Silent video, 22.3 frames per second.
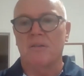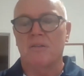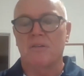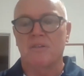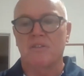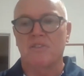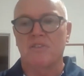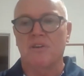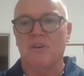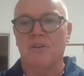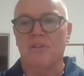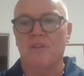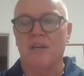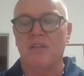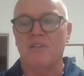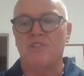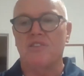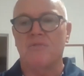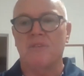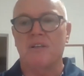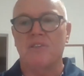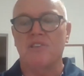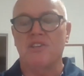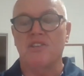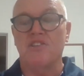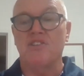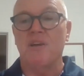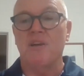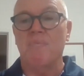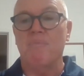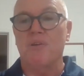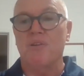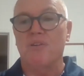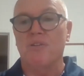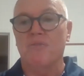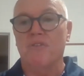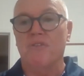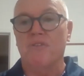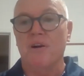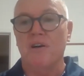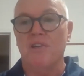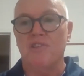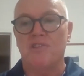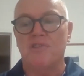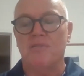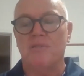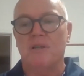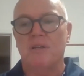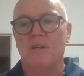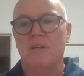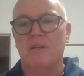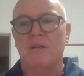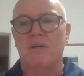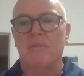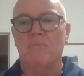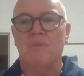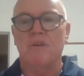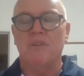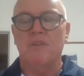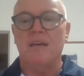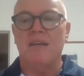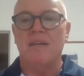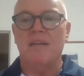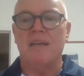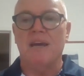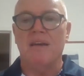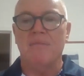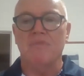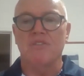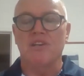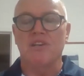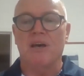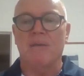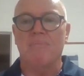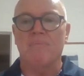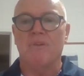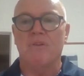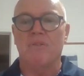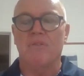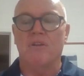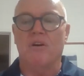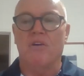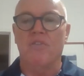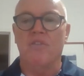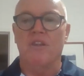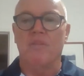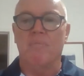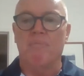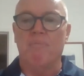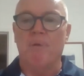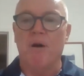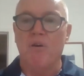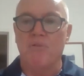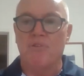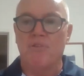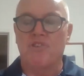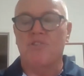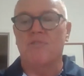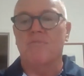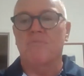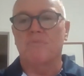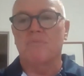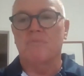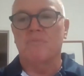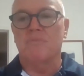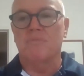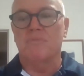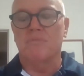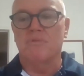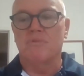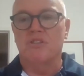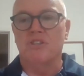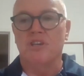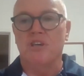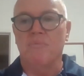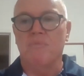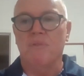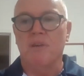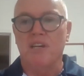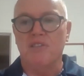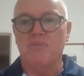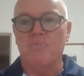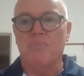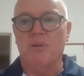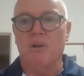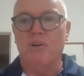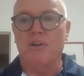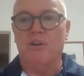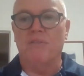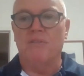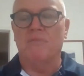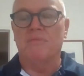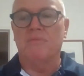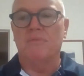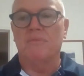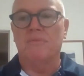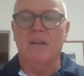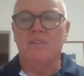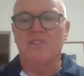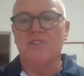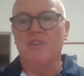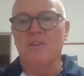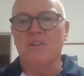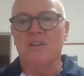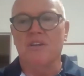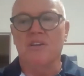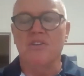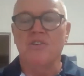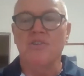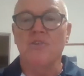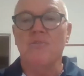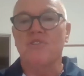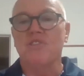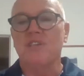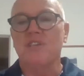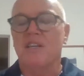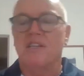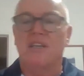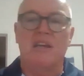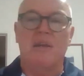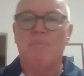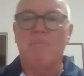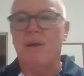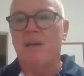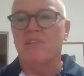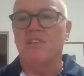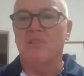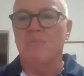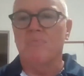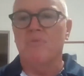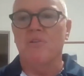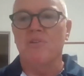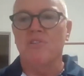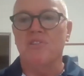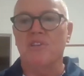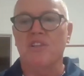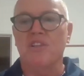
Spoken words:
So that's a separate device, but that comes up on the boat's GPS plotter. And so you can use that to get back to the person